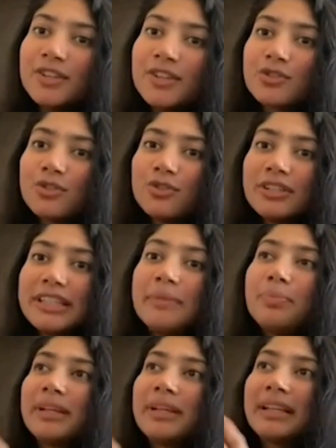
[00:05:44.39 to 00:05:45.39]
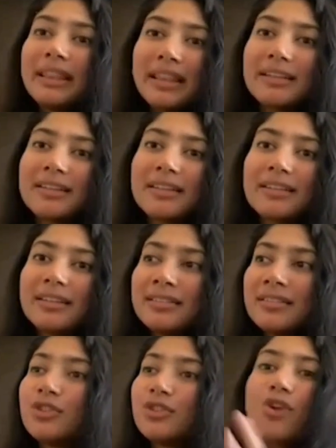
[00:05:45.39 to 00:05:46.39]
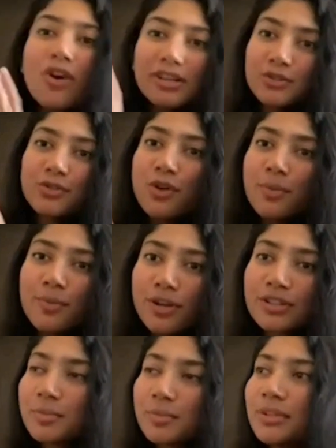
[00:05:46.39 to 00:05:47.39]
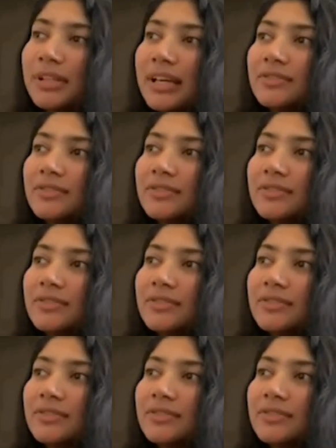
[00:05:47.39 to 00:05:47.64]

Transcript: So he played that in the rawest form possible,